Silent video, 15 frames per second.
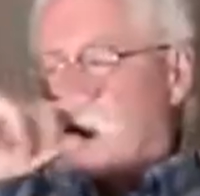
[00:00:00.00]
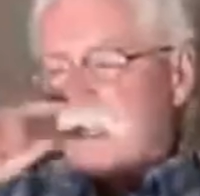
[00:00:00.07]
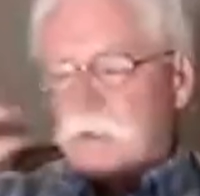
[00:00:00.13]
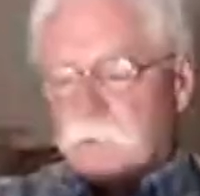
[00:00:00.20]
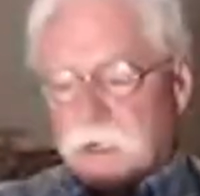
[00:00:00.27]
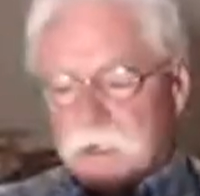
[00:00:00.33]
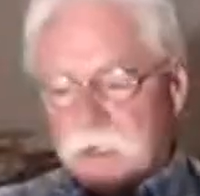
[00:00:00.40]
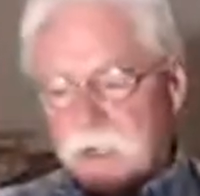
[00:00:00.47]

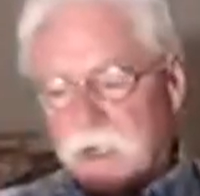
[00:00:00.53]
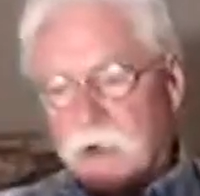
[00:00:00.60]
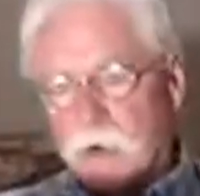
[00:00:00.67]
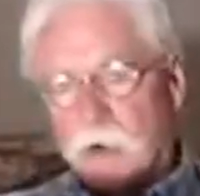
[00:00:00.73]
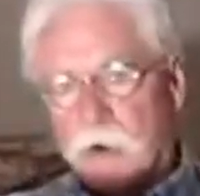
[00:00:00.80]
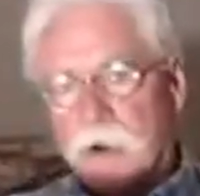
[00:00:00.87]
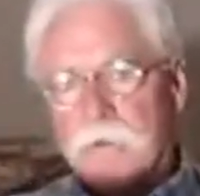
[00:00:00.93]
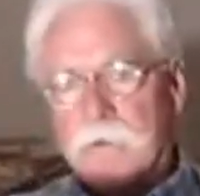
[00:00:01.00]
Well, that's my
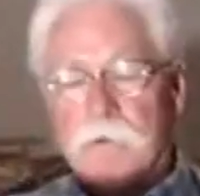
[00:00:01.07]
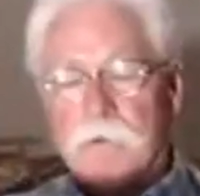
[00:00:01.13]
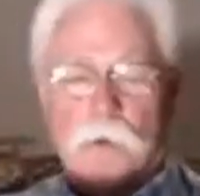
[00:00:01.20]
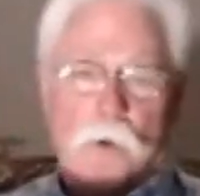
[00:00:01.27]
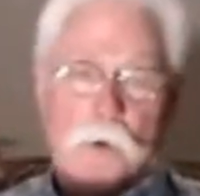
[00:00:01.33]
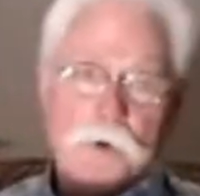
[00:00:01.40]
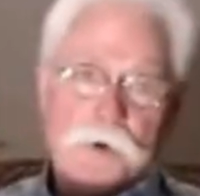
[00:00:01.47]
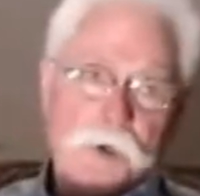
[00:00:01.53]
take on it.
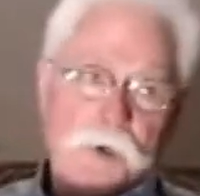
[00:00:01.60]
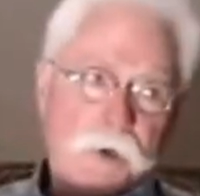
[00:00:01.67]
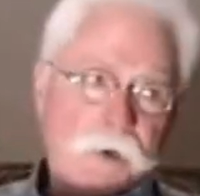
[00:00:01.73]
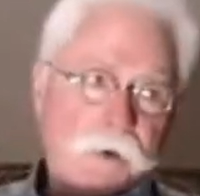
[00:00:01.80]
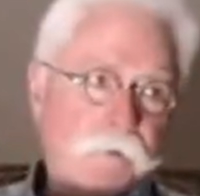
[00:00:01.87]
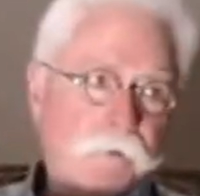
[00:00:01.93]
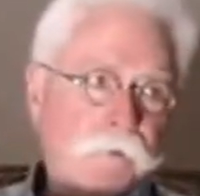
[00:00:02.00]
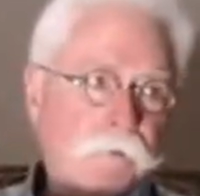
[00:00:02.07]
And of course,
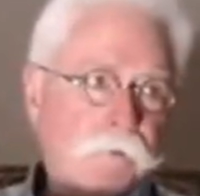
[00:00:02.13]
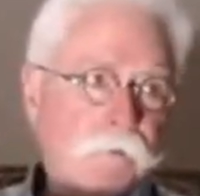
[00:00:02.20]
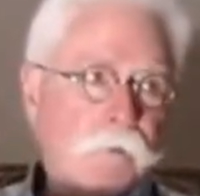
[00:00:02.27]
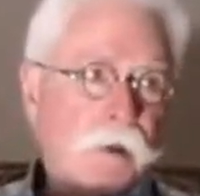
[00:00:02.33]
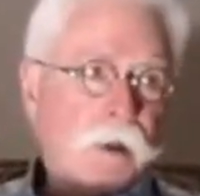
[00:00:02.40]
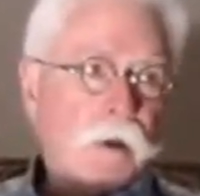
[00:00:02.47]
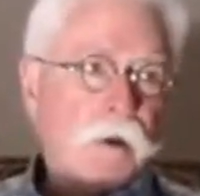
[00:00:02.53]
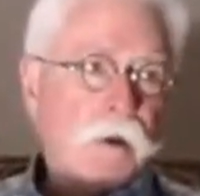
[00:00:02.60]
you
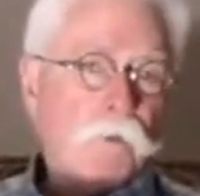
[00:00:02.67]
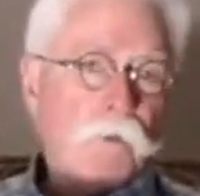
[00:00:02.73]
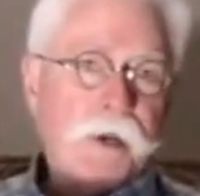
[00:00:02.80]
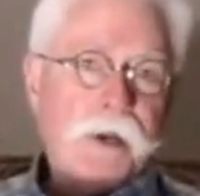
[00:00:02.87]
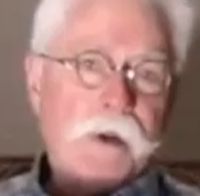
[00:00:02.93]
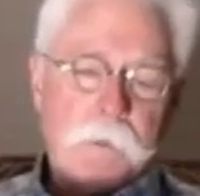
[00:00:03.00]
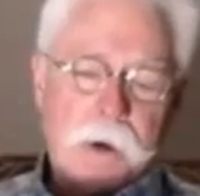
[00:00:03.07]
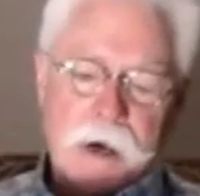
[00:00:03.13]

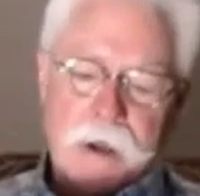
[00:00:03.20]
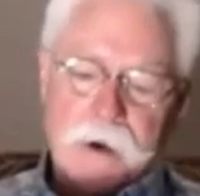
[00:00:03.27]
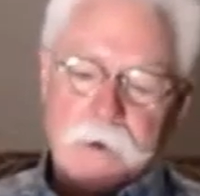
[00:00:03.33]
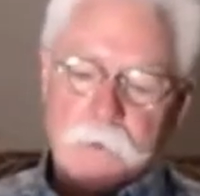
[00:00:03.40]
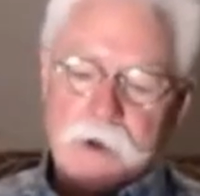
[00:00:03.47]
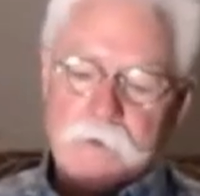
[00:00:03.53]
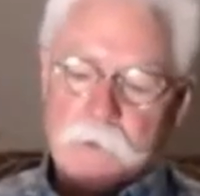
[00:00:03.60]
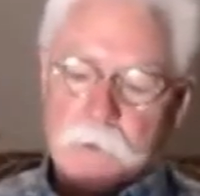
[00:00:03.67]
can read
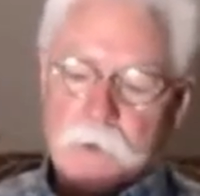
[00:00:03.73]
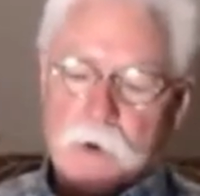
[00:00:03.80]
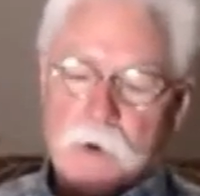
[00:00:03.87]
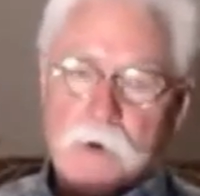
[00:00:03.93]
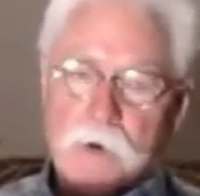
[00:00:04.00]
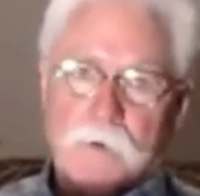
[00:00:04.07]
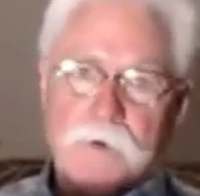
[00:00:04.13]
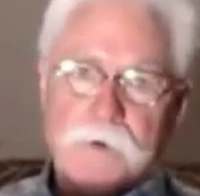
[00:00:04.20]
about it. We have a
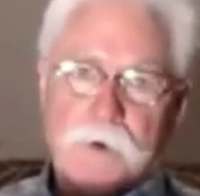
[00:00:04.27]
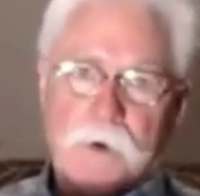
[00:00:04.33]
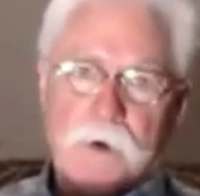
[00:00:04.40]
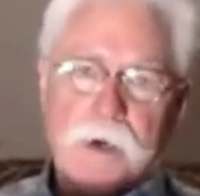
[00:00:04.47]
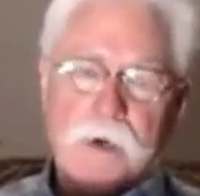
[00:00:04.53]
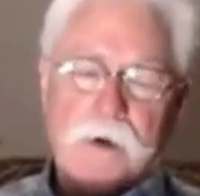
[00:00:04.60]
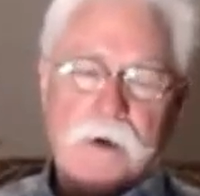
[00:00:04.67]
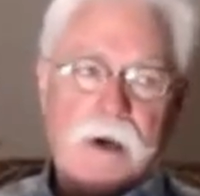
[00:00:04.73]
book on the
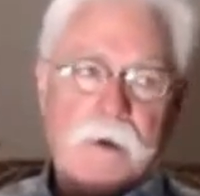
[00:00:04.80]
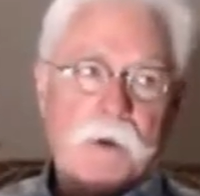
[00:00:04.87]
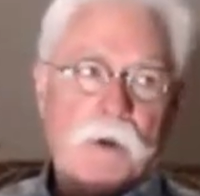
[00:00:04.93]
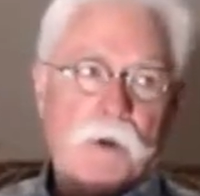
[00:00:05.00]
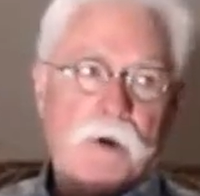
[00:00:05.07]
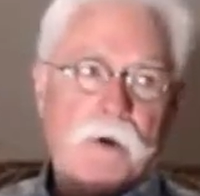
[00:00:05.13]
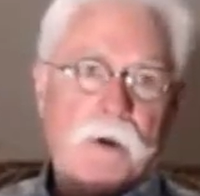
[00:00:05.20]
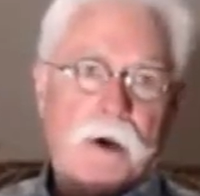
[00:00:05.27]
jury,
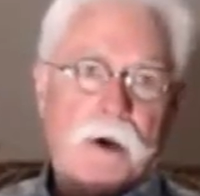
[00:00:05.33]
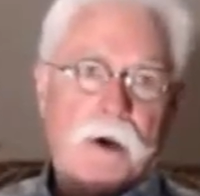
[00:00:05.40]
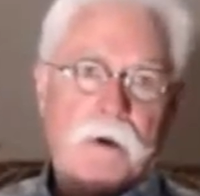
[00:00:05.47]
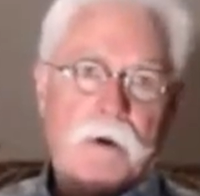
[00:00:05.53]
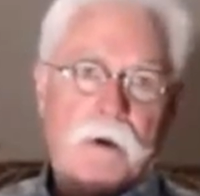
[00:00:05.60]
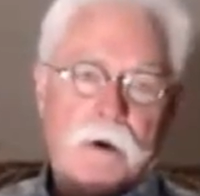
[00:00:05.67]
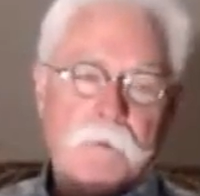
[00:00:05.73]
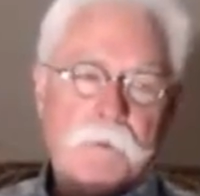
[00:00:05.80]

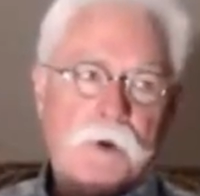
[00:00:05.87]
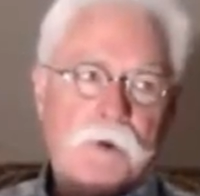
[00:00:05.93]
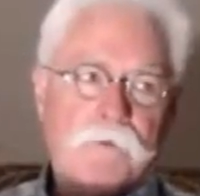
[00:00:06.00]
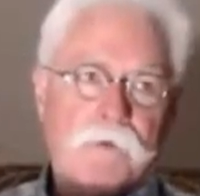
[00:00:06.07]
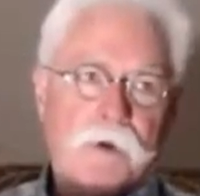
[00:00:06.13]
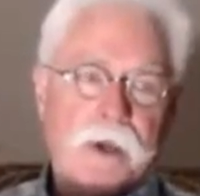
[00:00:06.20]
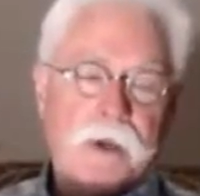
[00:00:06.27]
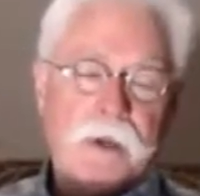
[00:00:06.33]
commonlawyer.com.
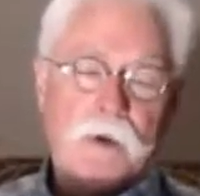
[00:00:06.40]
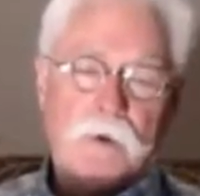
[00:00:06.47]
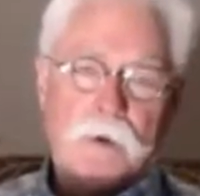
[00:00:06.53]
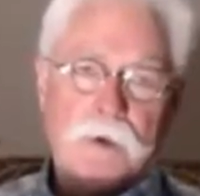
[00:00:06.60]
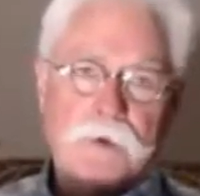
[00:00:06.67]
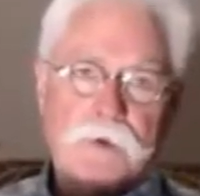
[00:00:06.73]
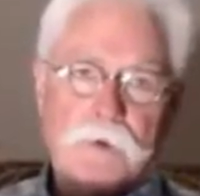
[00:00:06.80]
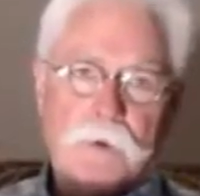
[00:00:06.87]
You can find
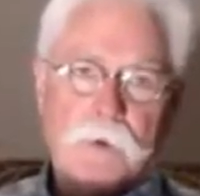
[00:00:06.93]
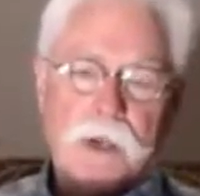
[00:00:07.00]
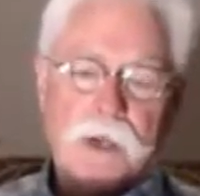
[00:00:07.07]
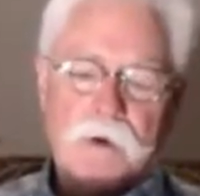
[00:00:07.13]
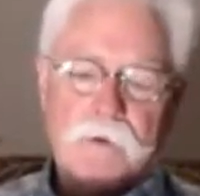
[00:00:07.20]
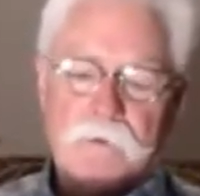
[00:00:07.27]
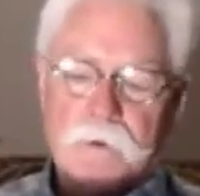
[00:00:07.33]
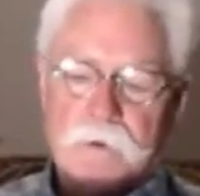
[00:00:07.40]
it. And also,
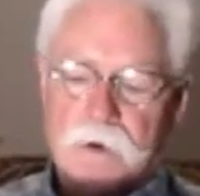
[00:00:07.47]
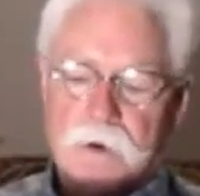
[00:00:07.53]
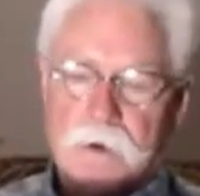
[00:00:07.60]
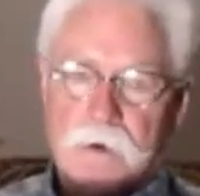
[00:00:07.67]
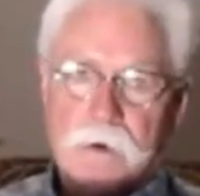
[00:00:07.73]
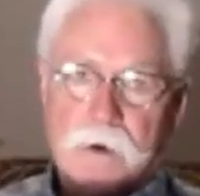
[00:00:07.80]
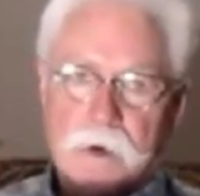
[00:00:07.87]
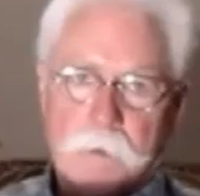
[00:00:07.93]
we have
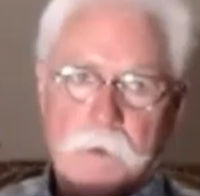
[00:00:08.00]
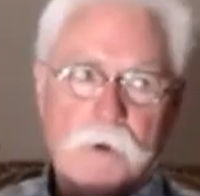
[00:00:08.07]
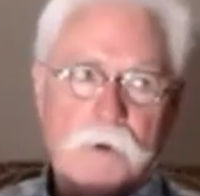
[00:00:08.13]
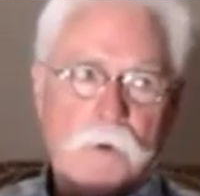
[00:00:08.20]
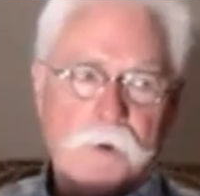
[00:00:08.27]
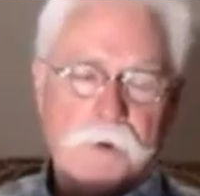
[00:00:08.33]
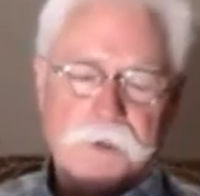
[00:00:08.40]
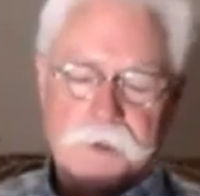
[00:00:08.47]
a
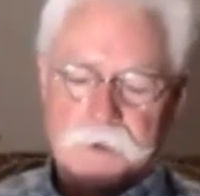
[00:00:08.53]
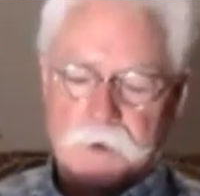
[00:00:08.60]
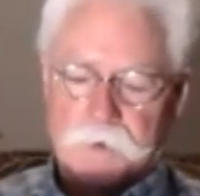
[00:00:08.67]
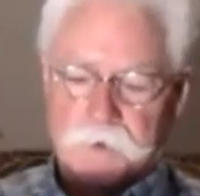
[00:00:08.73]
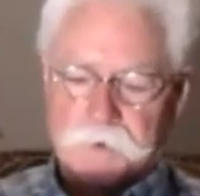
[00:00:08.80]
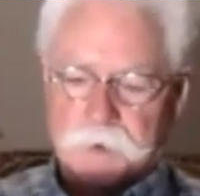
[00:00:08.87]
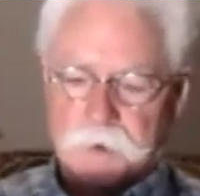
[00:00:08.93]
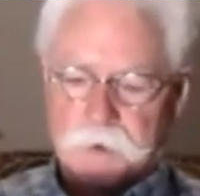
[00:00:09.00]
couple of
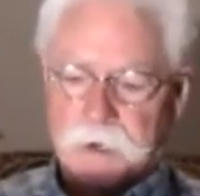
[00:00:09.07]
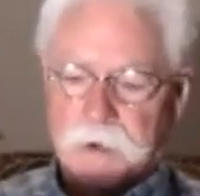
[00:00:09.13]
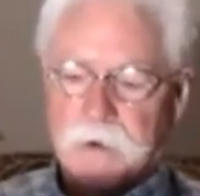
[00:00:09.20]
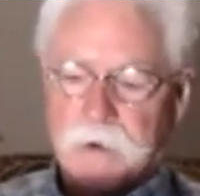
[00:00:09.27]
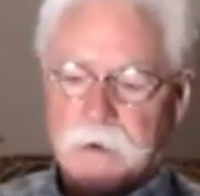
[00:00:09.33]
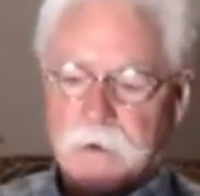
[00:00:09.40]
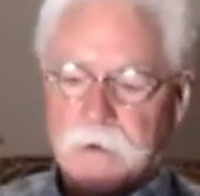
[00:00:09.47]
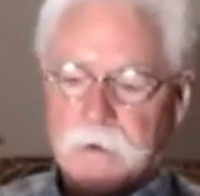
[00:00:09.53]
courses on the
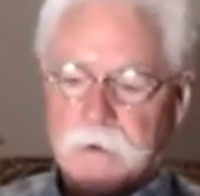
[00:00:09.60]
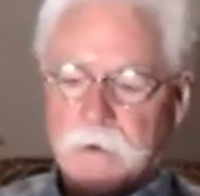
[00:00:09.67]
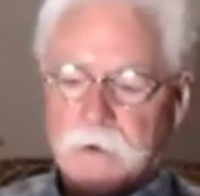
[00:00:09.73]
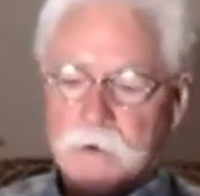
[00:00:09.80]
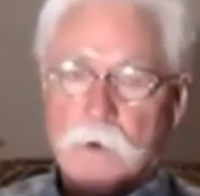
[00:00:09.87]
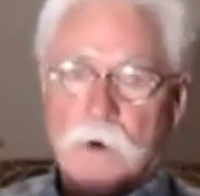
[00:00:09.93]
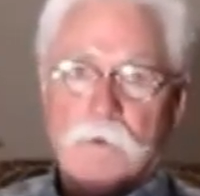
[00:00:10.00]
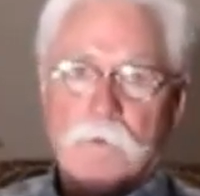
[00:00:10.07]
jury,
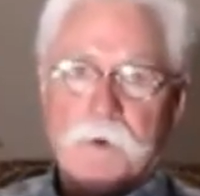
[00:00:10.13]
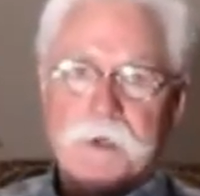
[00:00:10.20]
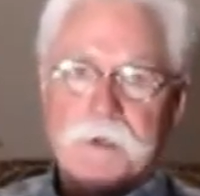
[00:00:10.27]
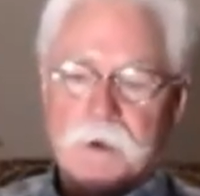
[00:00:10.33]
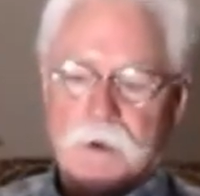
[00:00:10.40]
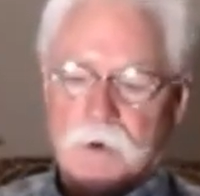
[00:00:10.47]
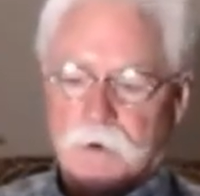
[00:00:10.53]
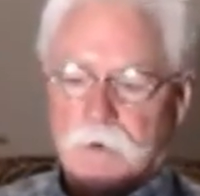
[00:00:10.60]
12
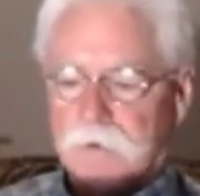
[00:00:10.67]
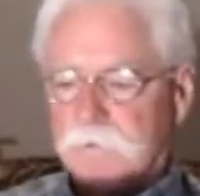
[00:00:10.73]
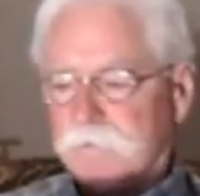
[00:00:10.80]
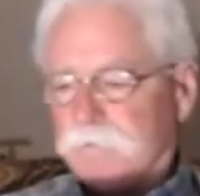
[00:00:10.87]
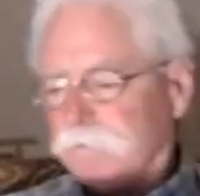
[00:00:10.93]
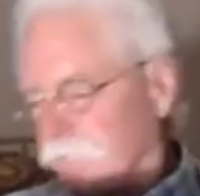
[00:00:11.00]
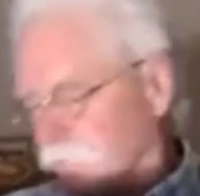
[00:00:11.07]
weeks long.